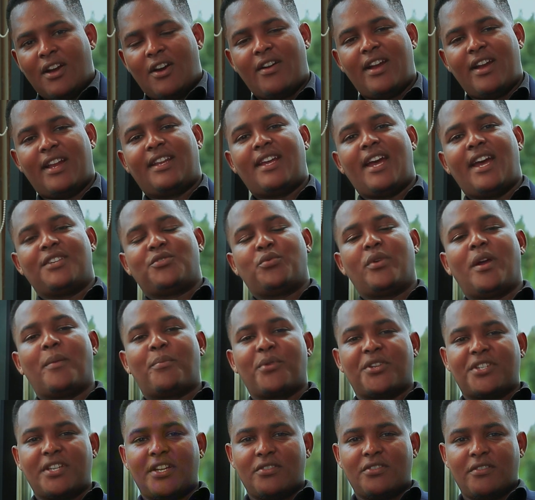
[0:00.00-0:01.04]
All right, guys, we
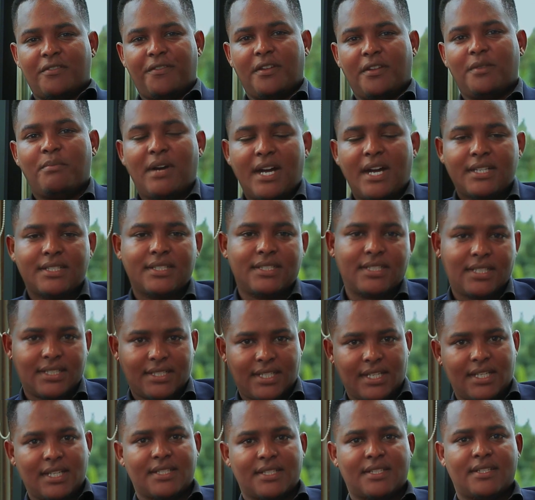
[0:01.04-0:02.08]
appreciate your feedback.
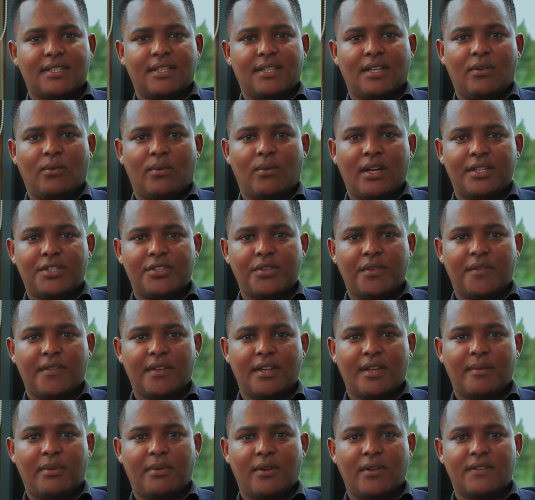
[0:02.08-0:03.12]
Tell us what you
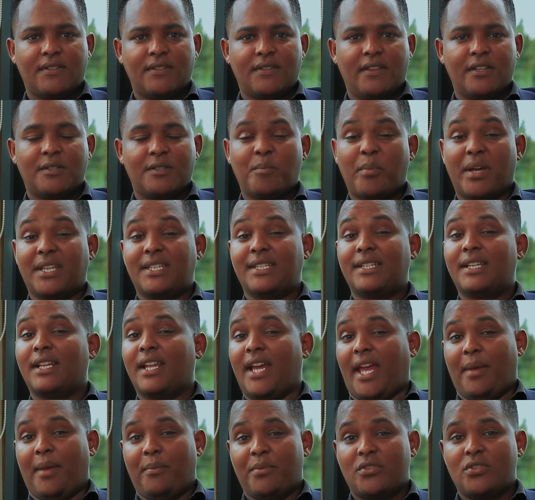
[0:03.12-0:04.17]
think about this
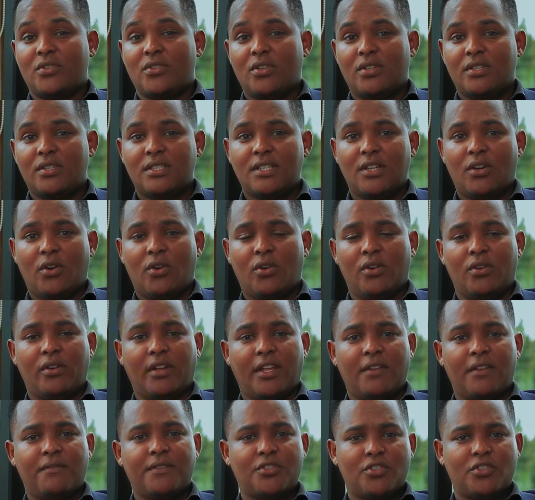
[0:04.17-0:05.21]
particular episode or
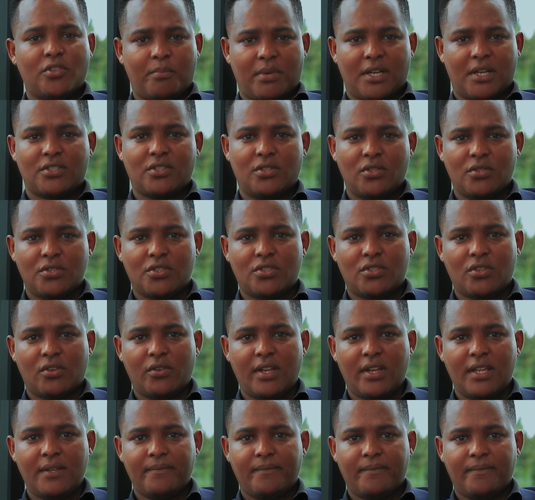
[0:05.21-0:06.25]
give us your personal
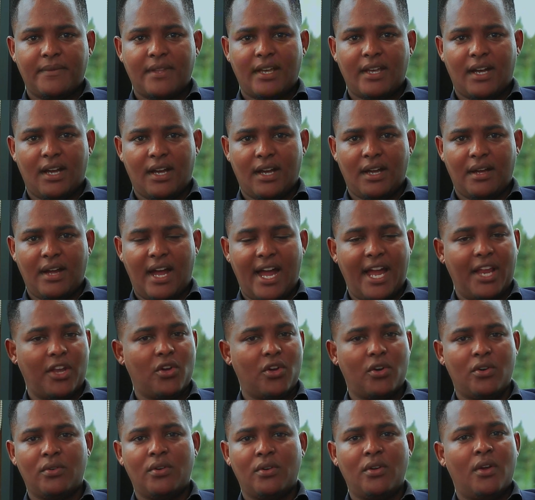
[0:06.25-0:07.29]
story. I
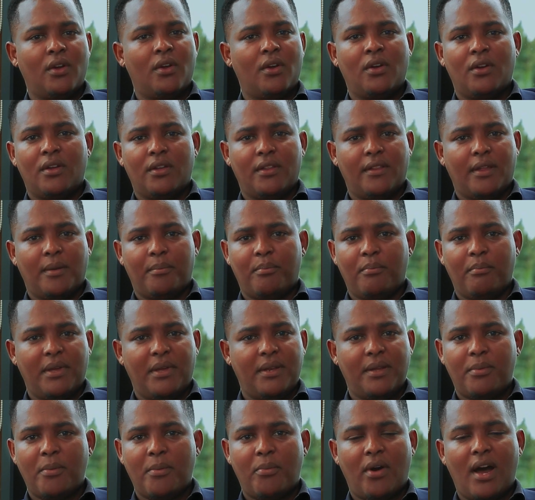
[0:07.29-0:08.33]
know that
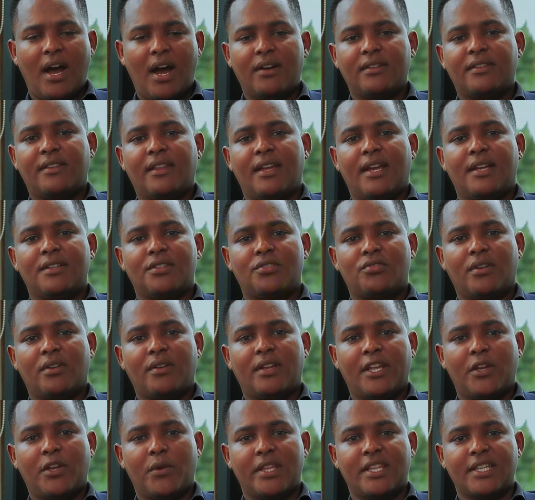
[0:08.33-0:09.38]
many people out there are
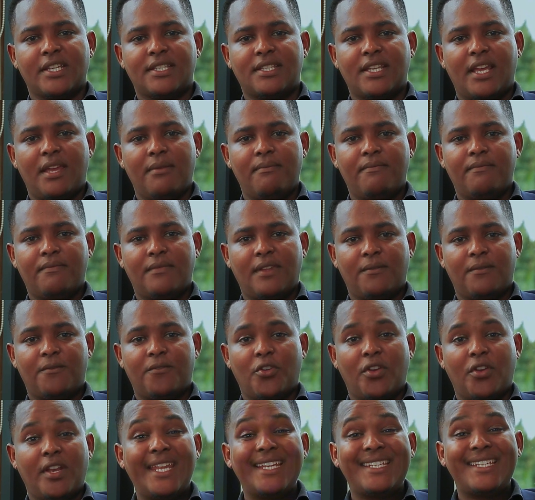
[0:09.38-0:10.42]
struggling with the same.
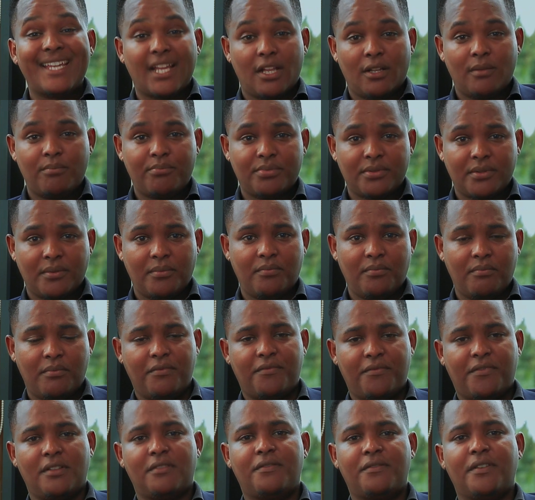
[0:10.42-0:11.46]
If you need help,
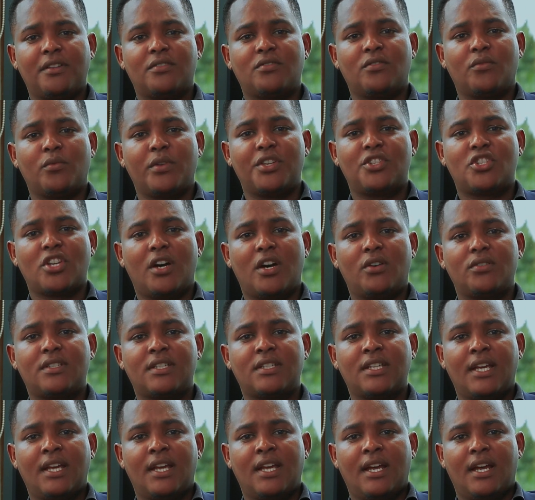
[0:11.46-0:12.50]
feel free to reach
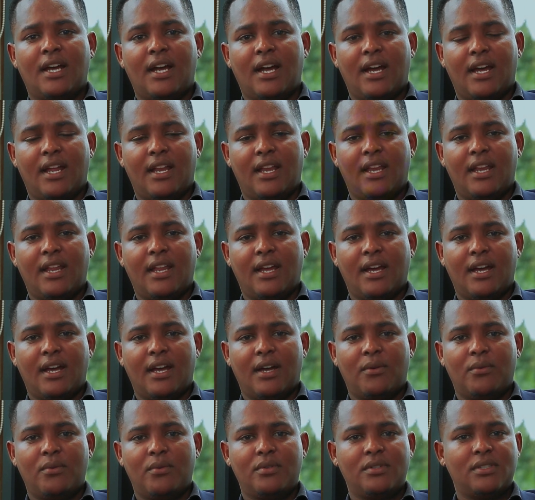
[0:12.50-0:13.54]
out and
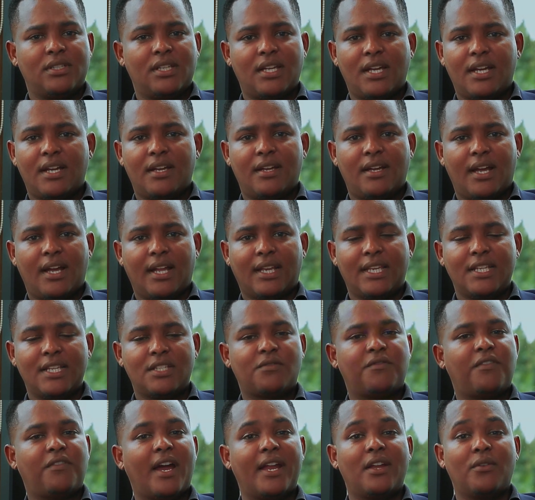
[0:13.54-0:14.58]
we'll at
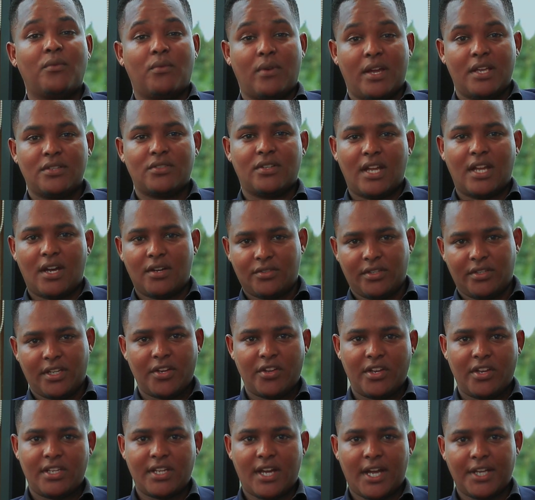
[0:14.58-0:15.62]
least find ways on how to get in